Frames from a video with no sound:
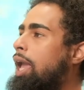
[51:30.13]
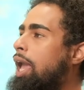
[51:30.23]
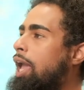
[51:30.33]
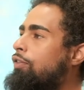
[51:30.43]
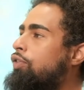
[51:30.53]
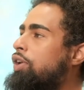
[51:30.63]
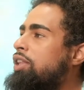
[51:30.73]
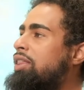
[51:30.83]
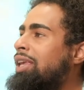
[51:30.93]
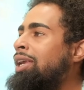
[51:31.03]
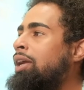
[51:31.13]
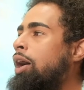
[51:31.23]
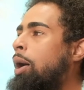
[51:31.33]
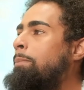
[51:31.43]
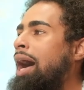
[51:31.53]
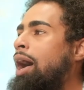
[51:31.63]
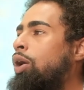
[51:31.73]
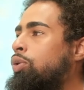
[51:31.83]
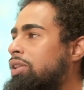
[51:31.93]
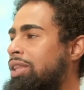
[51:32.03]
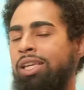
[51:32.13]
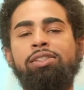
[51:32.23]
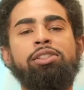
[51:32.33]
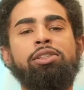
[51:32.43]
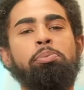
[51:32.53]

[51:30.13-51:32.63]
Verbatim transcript: Everything about this